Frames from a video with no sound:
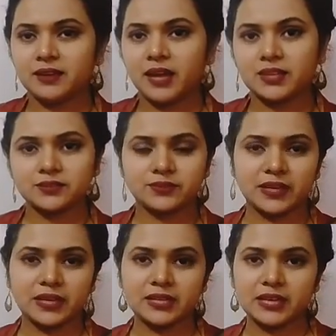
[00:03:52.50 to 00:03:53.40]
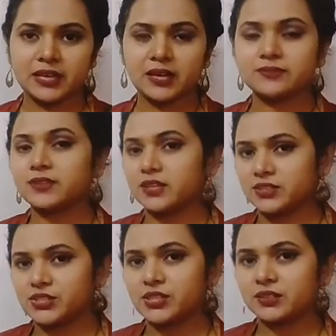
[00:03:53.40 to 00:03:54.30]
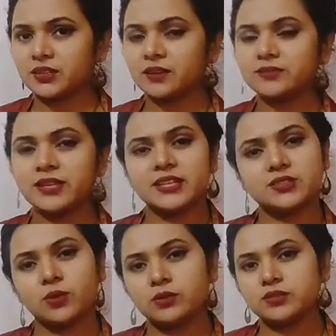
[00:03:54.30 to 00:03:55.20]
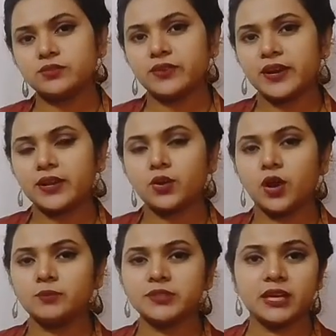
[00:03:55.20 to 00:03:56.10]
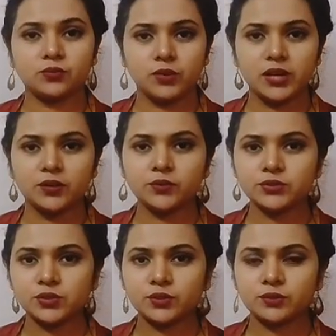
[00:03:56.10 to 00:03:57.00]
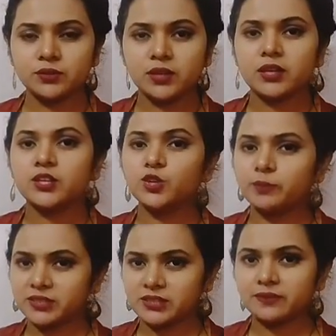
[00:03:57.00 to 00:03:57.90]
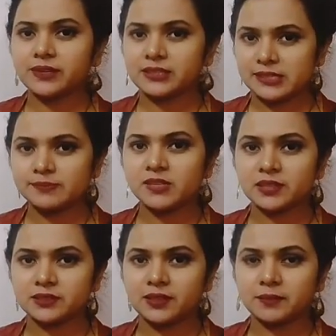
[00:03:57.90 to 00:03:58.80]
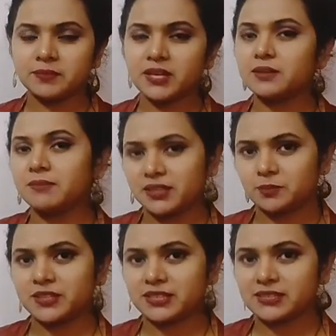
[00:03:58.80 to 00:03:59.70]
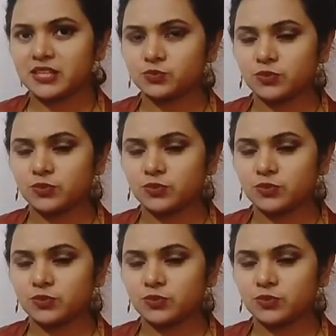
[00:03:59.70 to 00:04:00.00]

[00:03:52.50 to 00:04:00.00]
And finally, I have Cartesian graph. It is also very common and well known to you. You must have attempted them in mathematics as